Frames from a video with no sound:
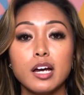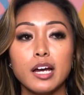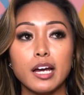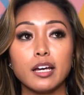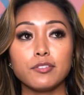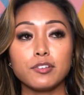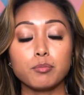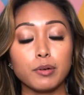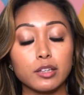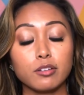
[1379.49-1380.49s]
And if you
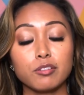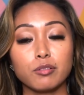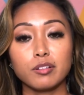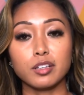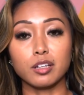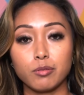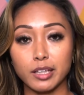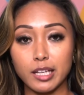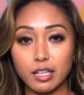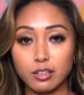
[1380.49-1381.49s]
break those rules, it
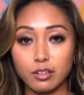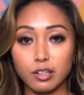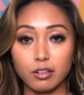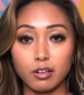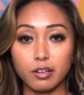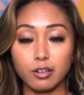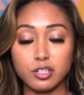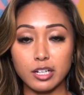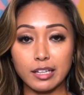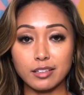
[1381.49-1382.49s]
really hinder your
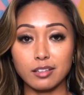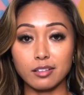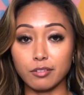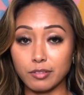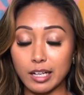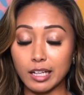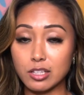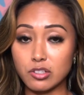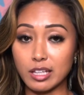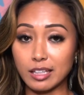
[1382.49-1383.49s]
chances of getting
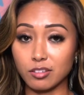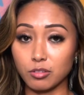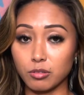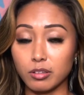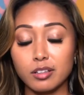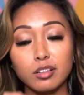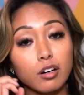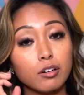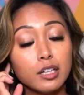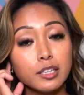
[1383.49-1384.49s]
into that school. So